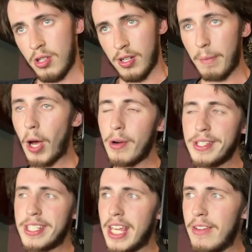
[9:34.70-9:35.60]
I'm going
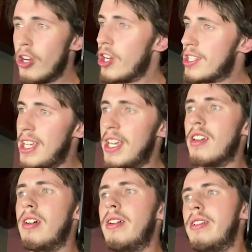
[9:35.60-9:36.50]
Steve
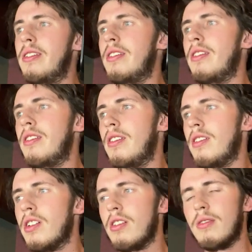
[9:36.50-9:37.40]
Erceg.
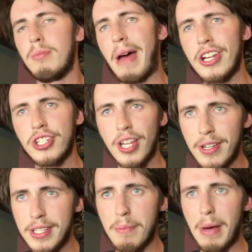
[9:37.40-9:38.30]
Matt Schnell
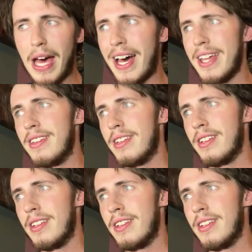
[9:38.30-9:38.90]
isn't bad,